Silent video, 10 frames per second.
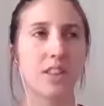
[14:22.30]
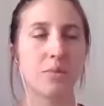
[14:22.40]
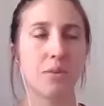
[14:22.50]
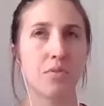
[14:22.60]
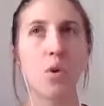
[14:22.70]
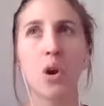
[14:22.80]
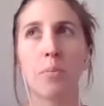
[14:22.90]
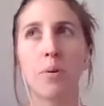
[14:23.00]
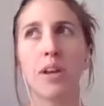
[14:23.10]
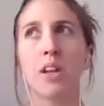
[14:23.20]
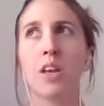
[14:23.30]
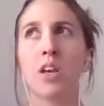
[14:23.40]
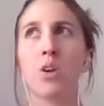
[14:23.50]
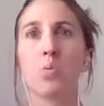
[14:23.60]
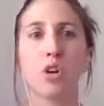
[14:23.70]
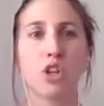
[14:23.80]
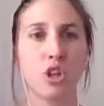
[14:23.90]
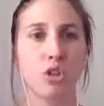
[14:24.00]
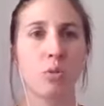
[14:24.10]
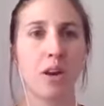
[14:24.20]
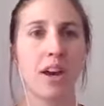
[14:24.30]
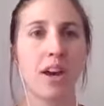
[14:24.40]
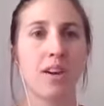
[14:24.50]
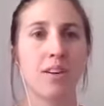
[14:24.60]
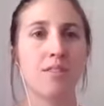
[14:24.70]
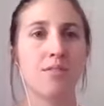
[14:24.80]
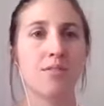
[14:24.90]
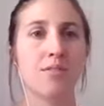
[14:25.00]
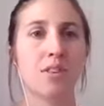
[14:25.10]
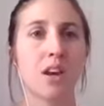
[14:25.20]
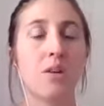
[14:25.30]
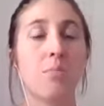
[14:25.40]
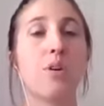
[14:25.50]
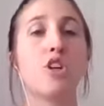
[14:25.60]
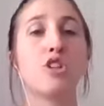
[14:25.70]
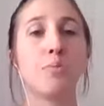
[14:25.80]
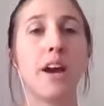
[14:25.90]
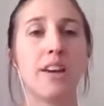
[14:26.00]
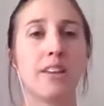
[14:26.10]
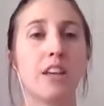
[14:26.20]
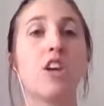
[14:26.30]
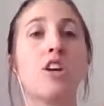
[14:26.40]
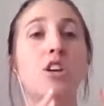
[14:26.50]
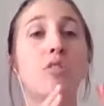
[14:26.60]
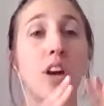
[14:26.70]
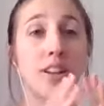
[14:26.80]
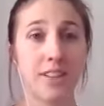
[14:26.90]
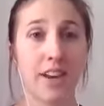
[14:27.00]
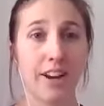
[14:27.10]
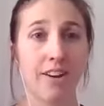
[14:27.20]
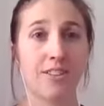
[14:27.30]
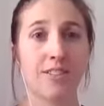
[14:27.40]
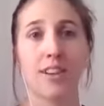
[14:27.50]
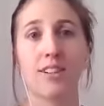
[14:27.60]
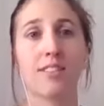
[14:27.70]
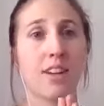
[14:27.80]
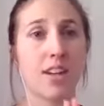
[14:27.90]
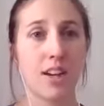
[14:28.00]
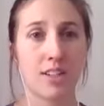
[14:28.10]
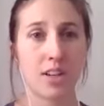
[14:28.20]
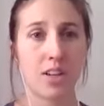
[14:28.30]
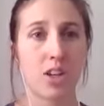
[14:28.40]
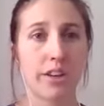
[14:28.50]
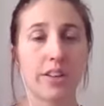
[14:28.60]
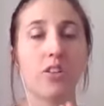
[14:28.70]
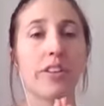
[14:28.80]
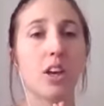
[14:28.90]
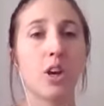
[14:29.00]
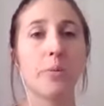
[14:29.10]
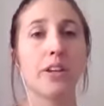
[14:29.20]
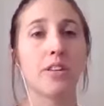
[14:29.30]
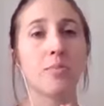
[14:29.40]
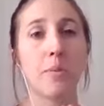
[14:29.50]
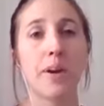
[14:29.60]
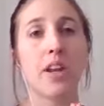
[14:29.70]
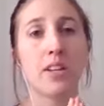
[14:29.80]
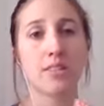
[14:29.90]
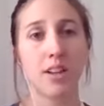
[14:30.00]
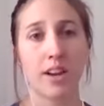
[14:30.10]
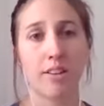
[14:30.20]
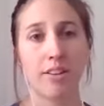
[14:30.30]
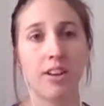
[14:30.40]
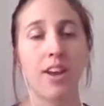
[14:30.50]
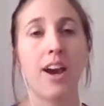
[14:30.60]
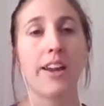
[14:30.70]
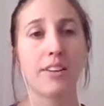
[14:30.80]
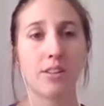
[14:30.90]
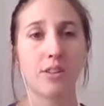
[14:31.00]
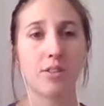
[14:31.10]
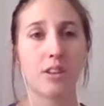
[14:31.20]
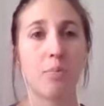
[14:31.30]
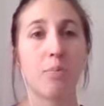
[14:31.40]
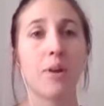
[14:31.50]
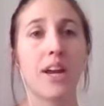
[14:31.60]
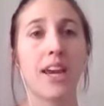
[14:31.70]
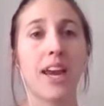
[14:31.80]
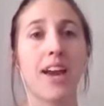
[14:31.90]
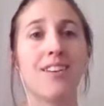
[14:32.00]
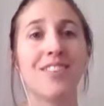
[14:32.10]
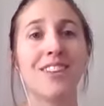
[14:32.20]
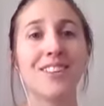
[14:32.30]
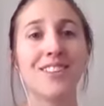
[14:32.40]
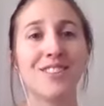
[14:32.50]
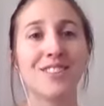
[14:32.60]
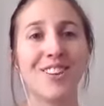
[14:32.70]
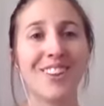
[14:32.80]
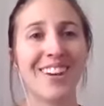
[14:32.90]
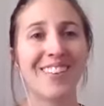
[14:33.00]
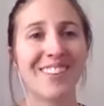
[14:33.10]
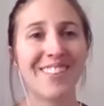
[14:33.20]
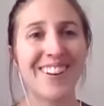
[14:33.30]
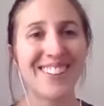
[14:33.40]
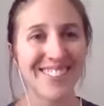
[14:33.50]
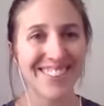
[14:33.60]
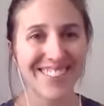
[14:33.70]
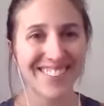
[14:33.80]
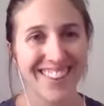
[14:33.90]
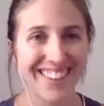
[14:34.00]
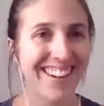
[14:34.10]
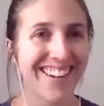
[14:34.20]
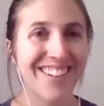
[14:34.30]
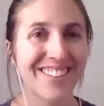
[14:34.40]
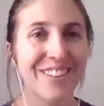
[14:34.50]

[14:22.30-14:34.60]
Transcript: done this before but where you have kind of pushed back like you've gotten tired say it's like 9 10 o'clock and you're like oh my goodness my body is tired I need to go sleep, but I have this show that I want to watch or this thing that I need.